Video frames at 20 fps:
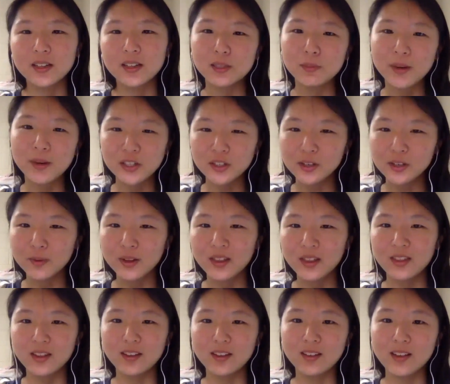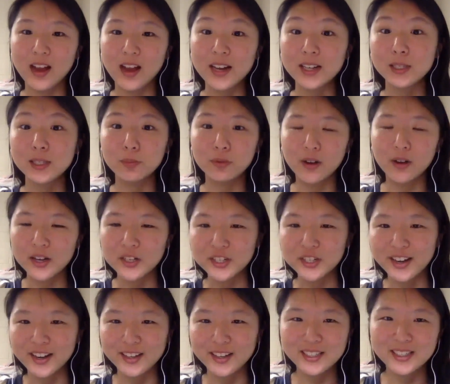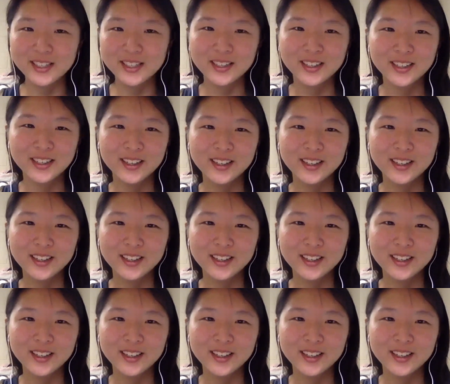especially with the ICE project.